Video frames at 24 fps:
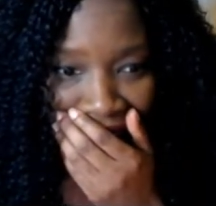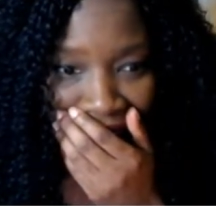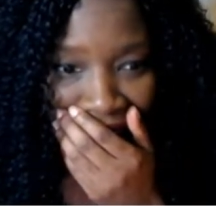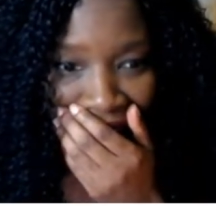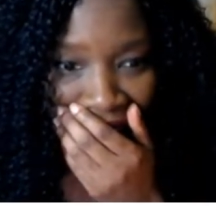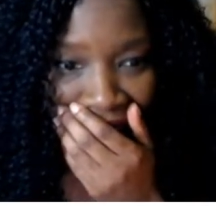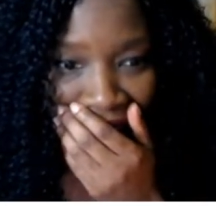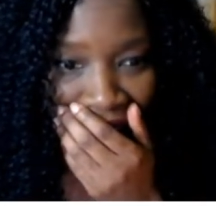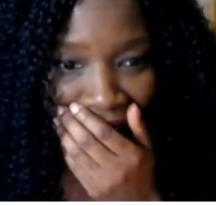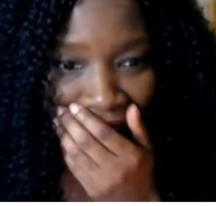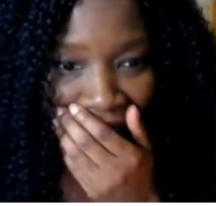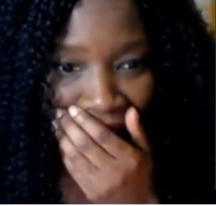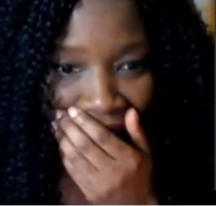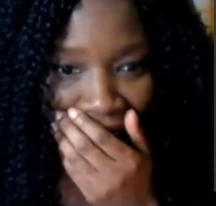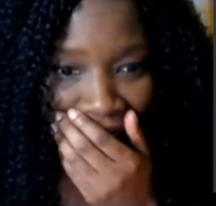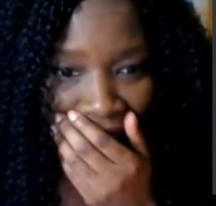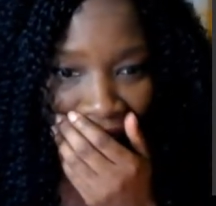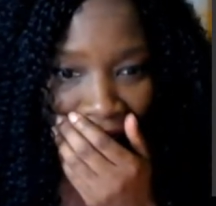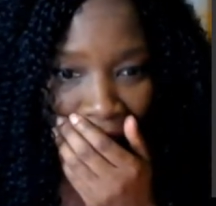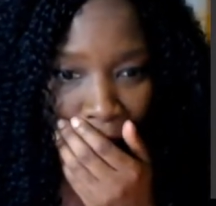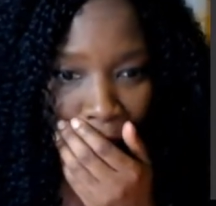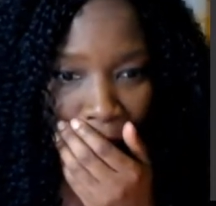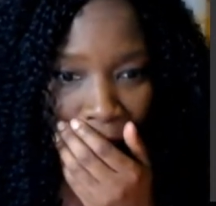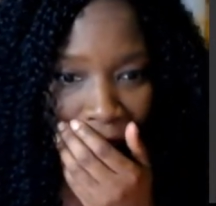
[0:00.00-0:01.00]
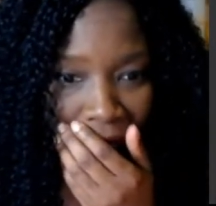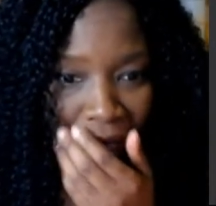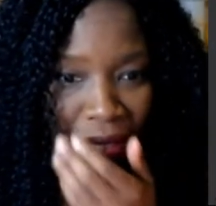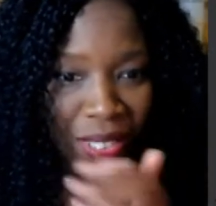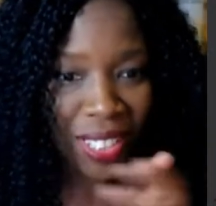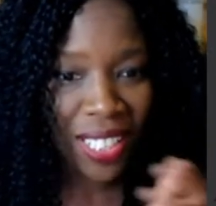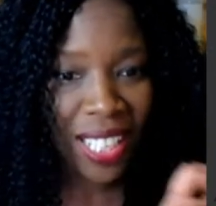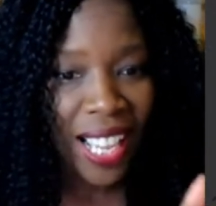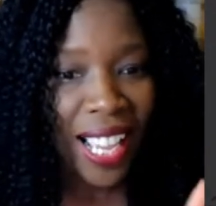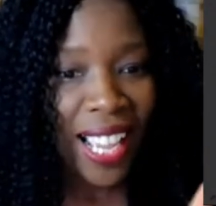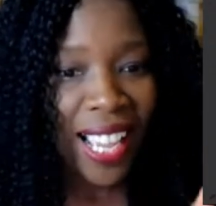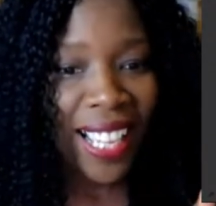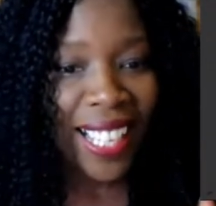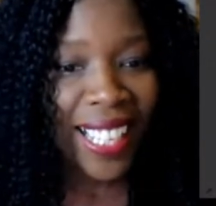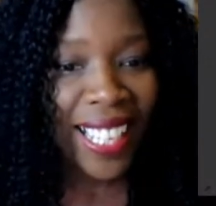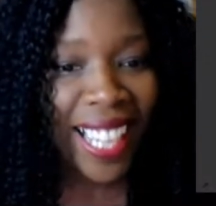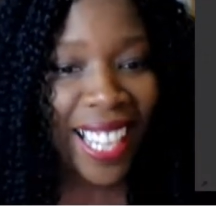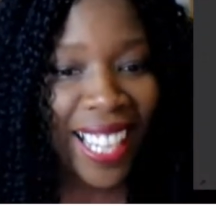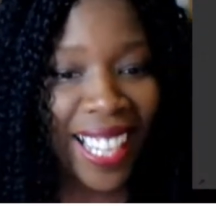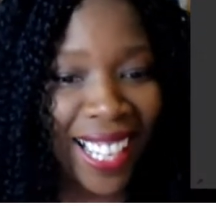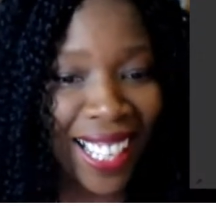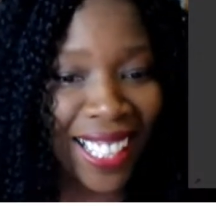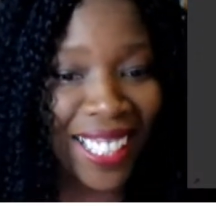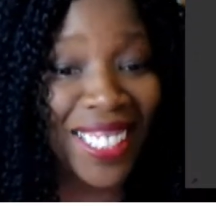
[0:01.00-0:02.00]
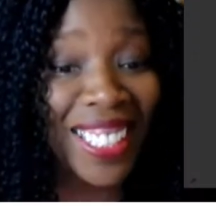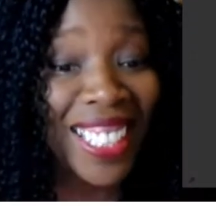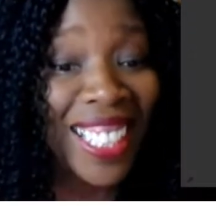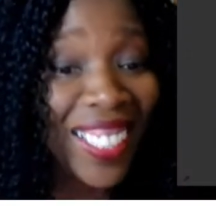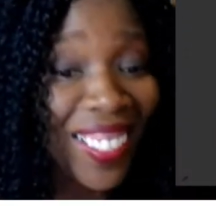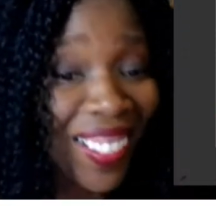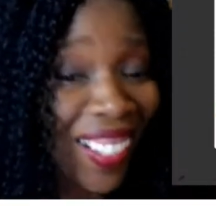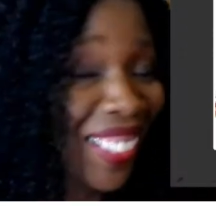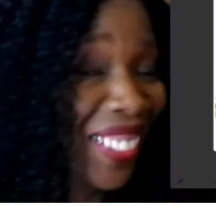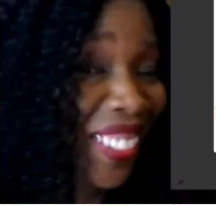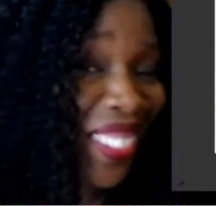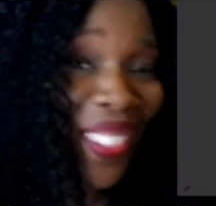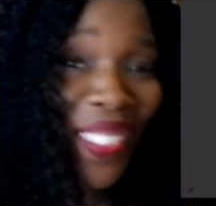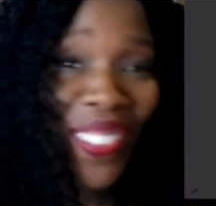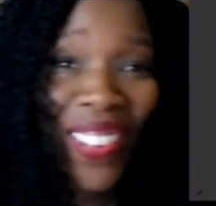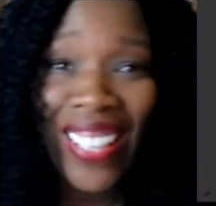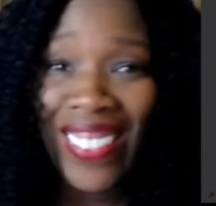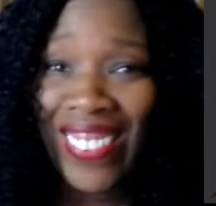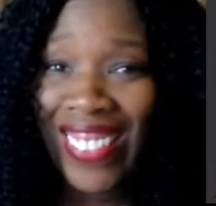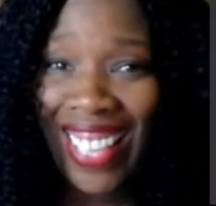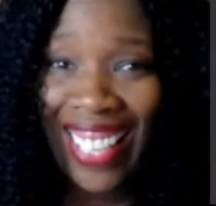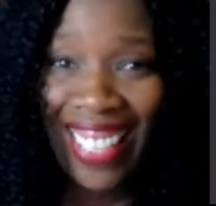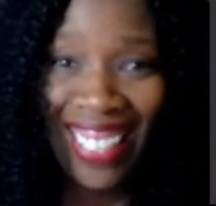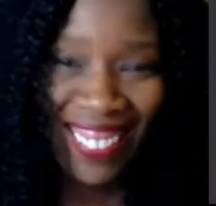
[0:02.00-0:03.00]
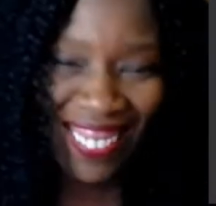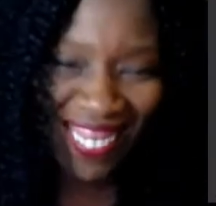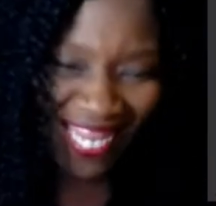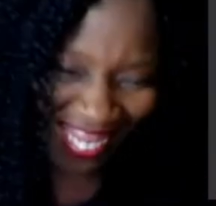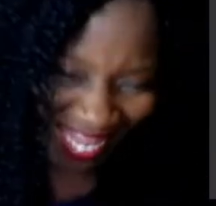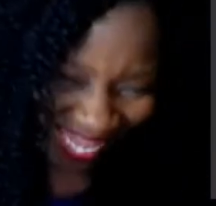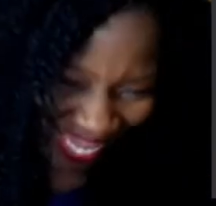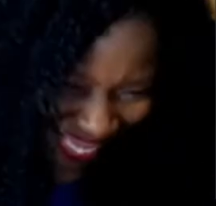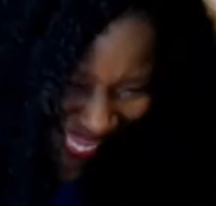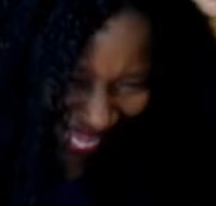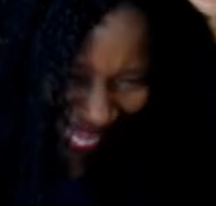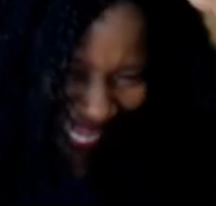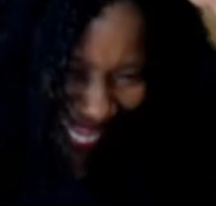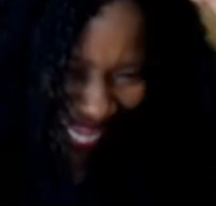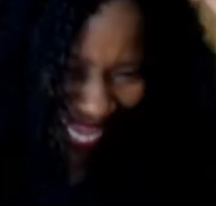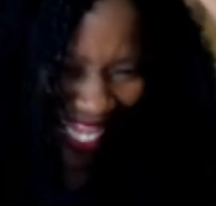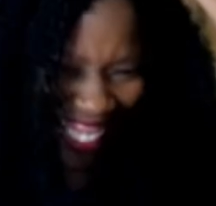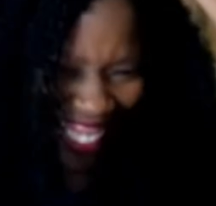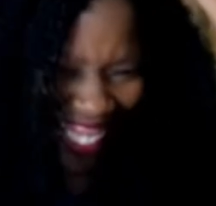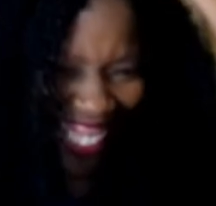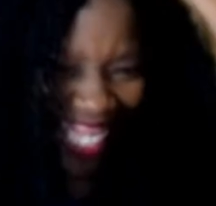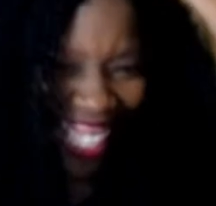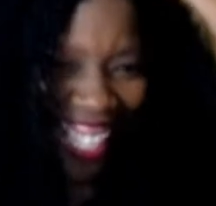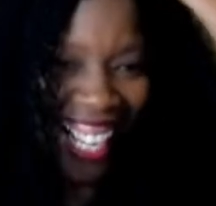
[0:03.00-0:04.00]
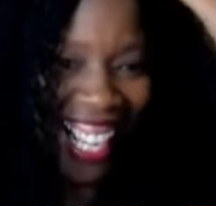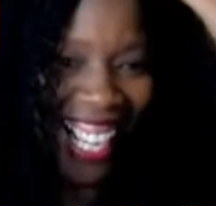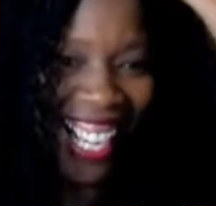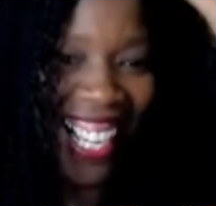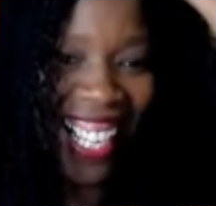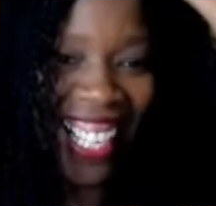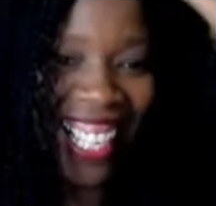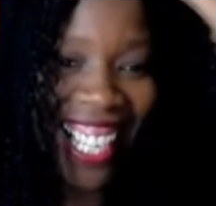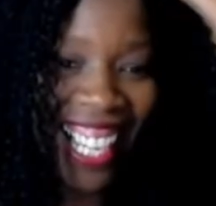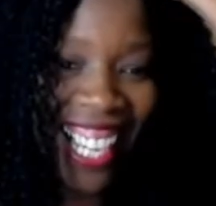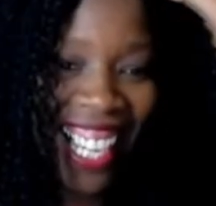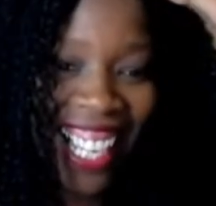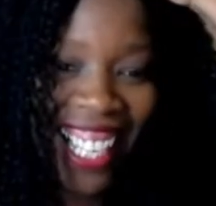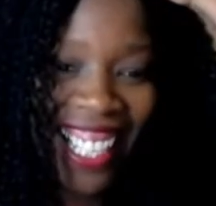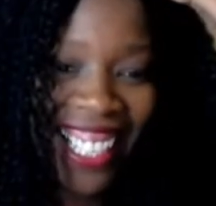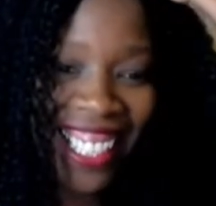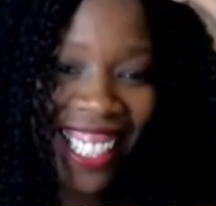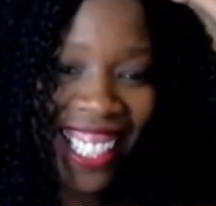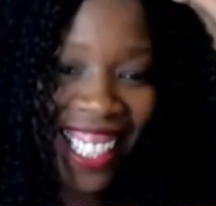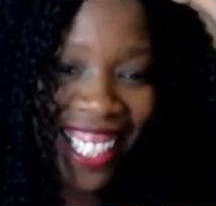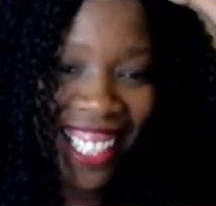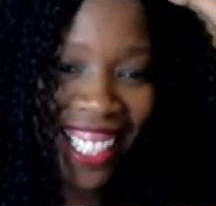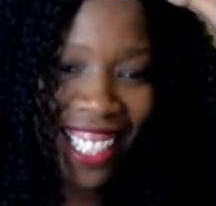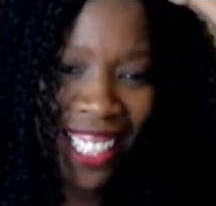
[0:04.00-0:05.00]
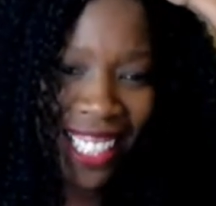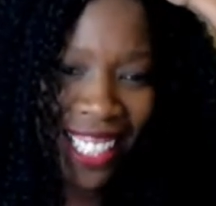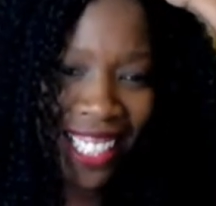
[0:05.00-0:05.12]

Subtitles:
Hey, hon, it's pronounced cakes. I knew I'd get it wrong. Kalini.